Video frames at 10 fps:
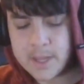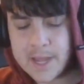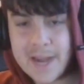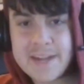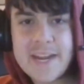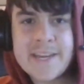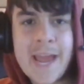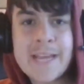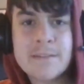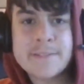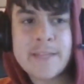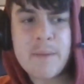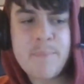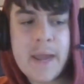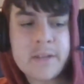And Nick Daicos in
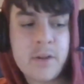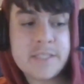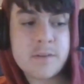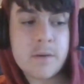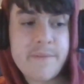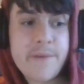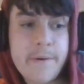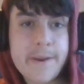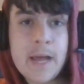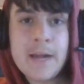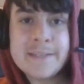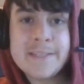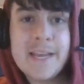that backline is going to be very hard